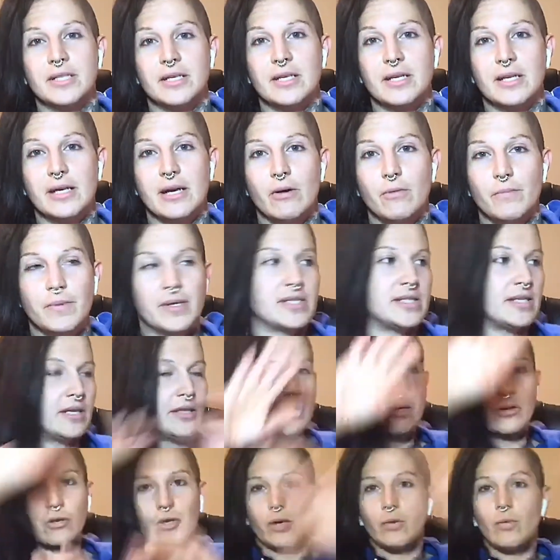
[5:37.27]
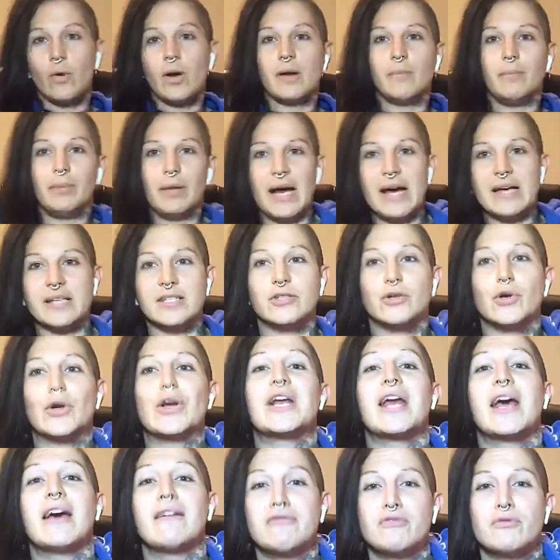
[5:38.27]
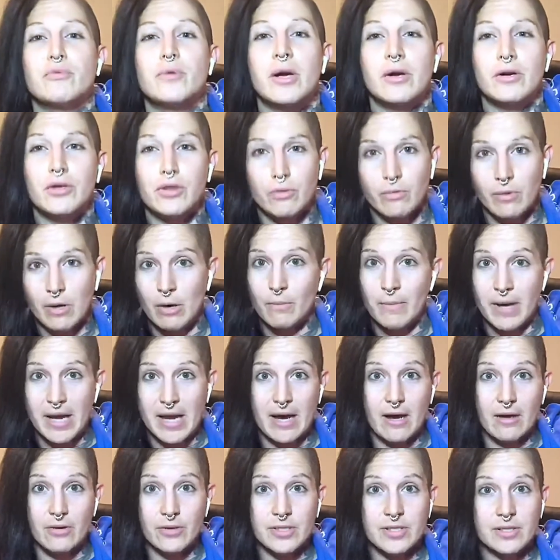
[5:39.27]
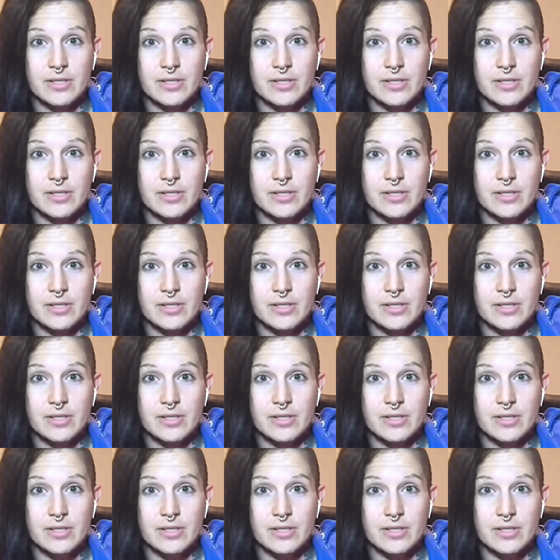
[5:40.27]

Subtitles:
it out because I literally want to plaster it everywhere throughout my house.